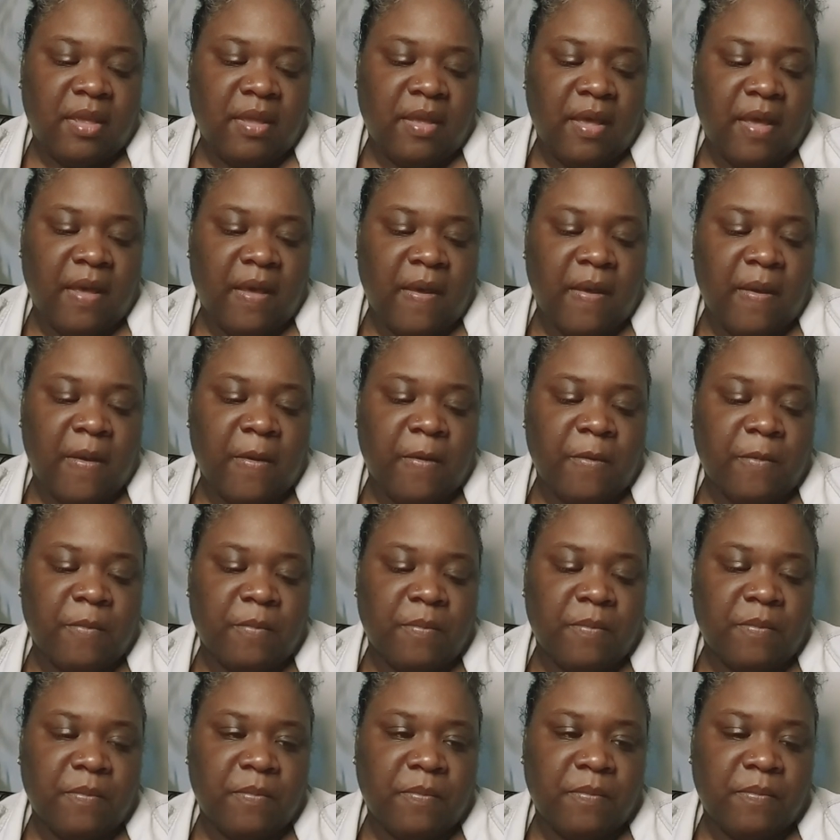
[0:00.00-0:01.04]
a
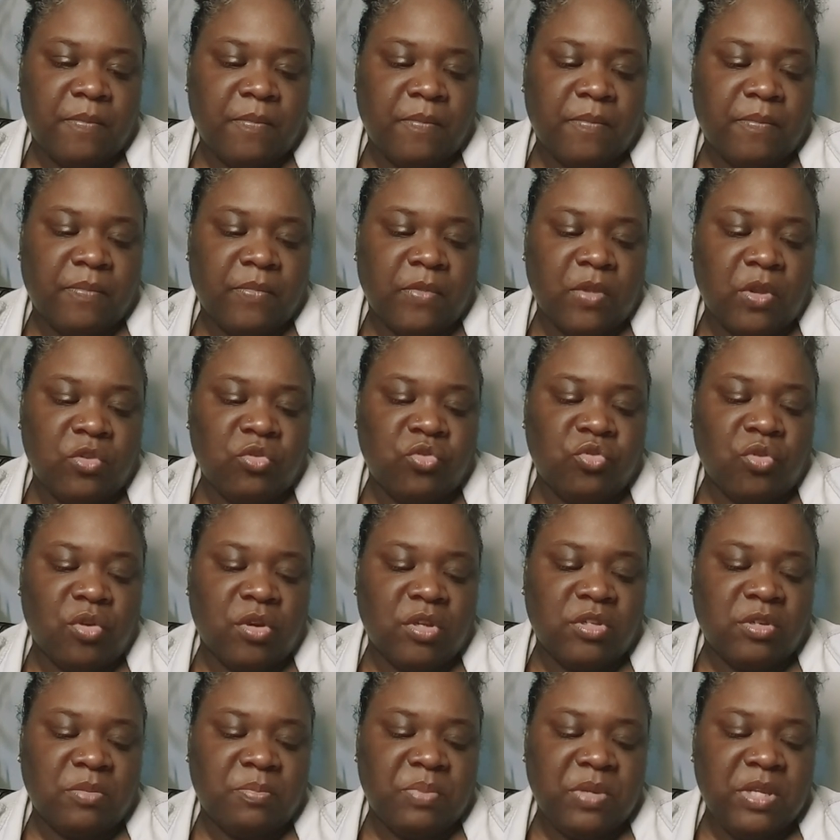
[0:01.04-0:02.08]

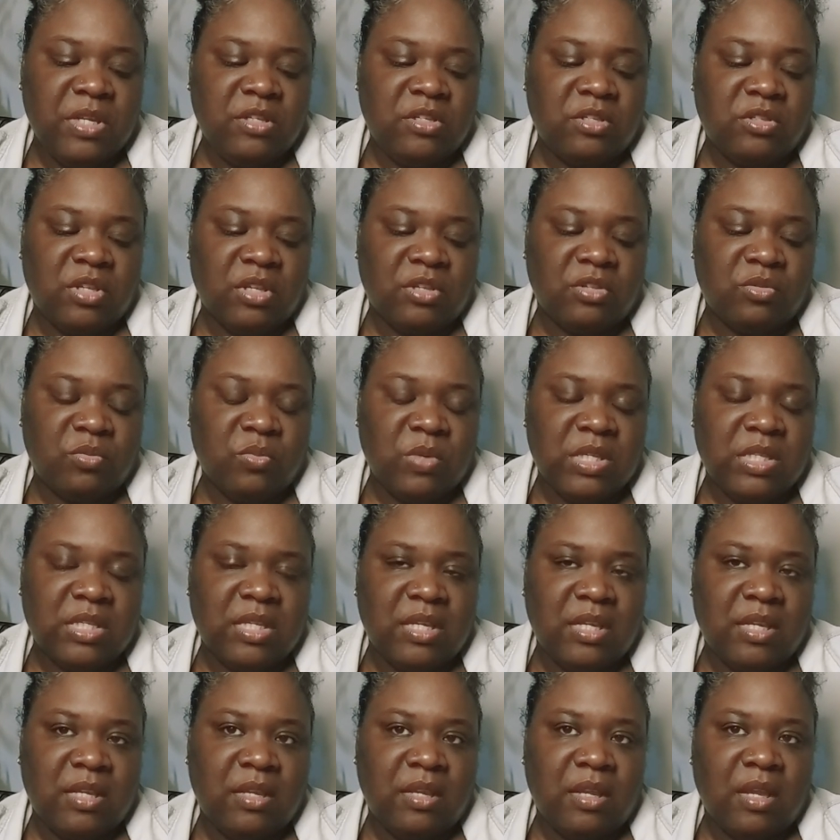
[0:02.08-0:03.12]
Georgia peach and sweet
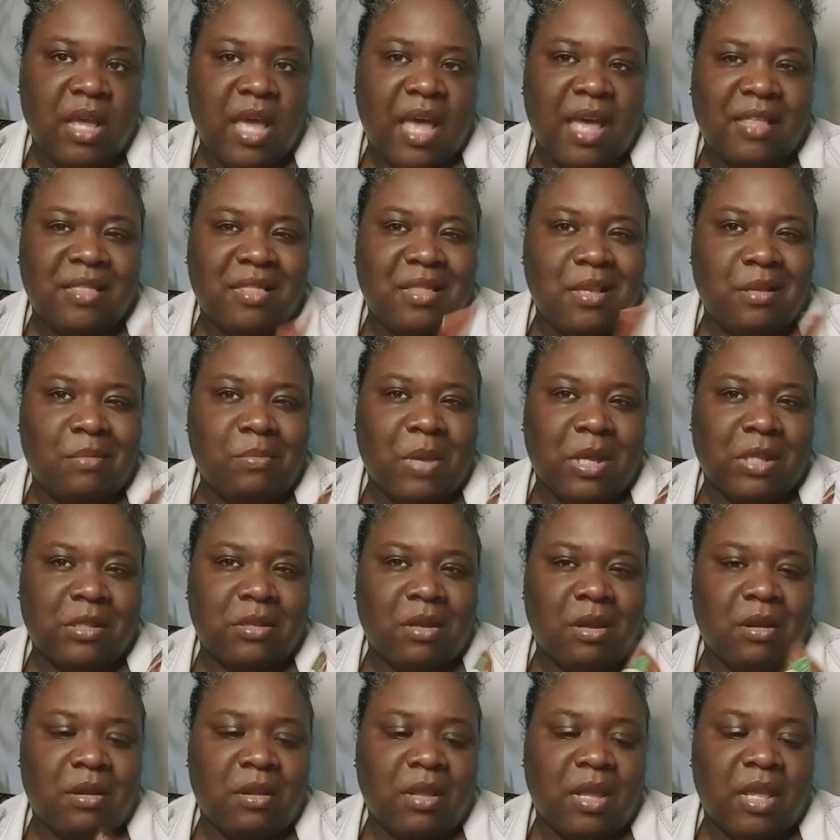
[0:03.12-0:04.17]
tea, I think my
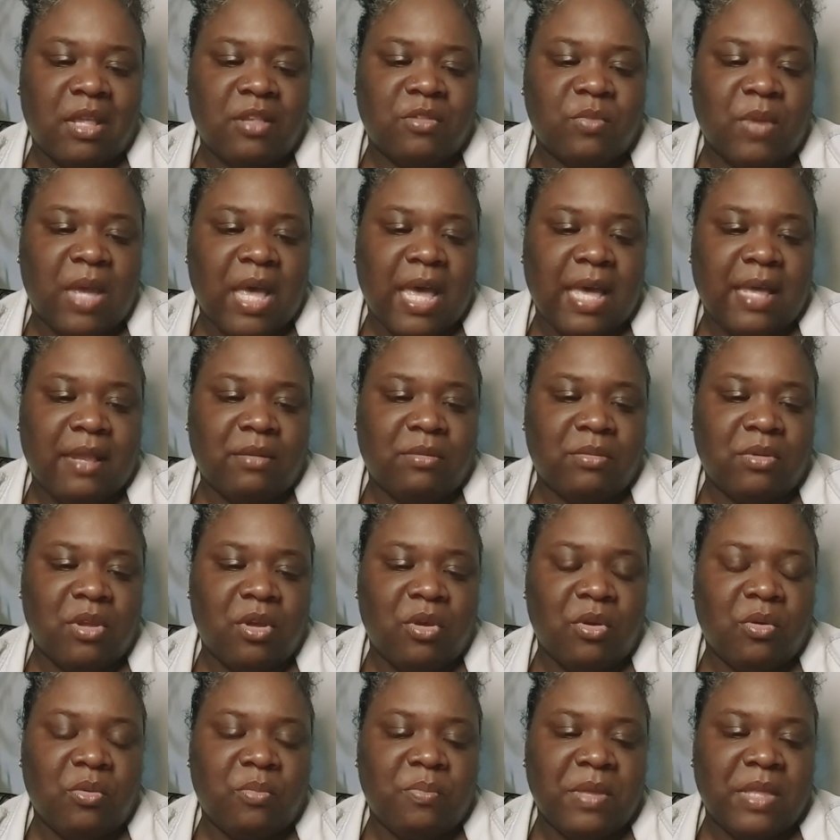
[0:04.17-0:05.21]
daughter has one, I don't
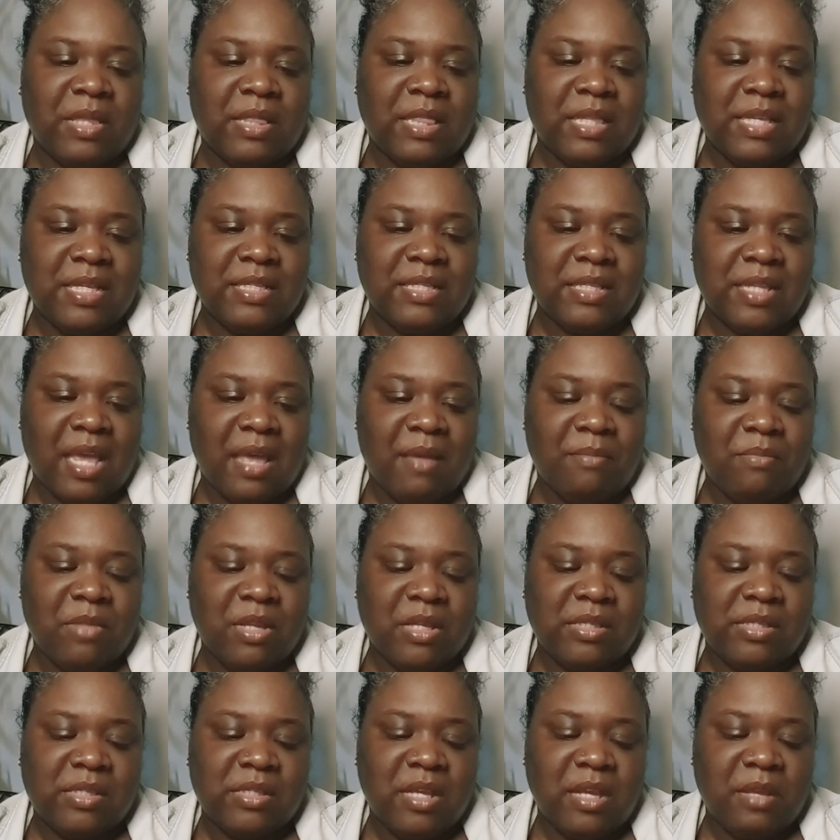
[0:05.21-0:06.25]
know, but this got
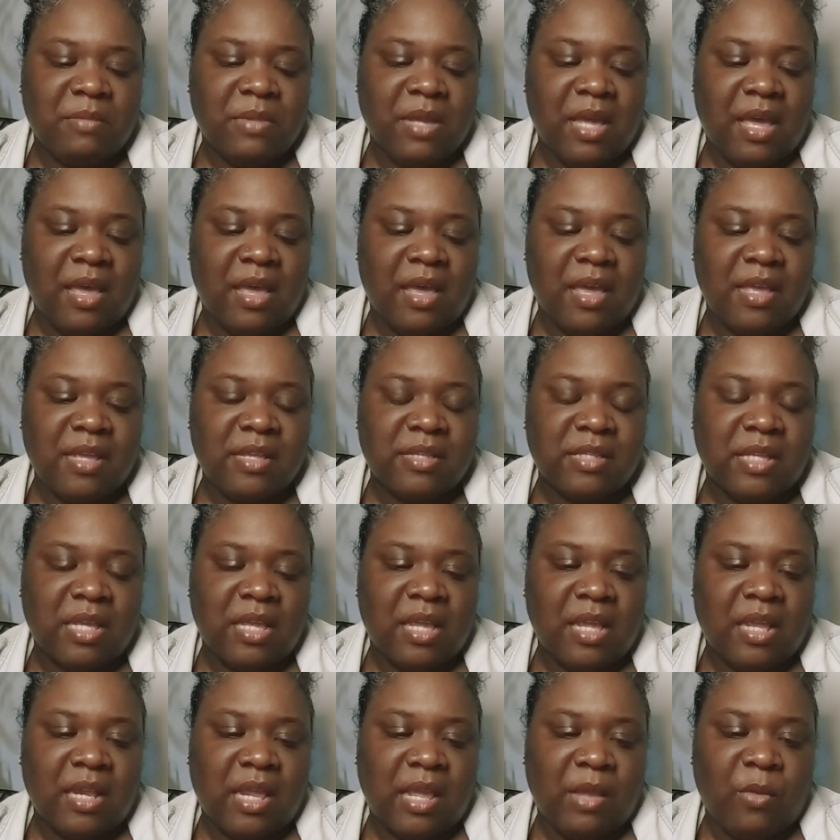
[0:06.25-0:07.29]
mixed up, guys,
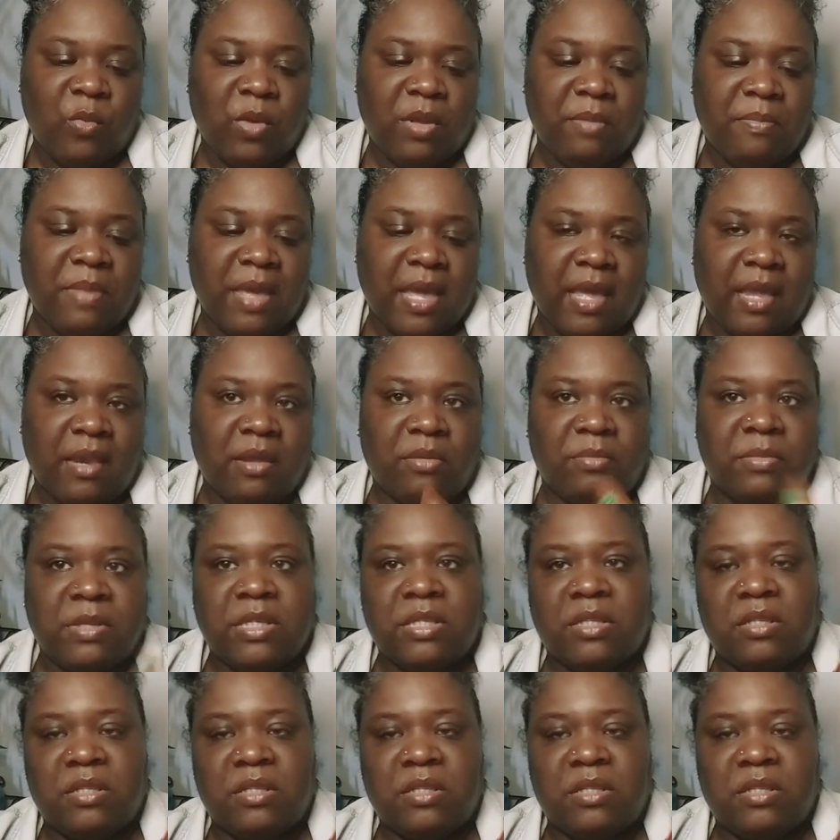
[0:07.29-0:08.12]
and it went bad on me.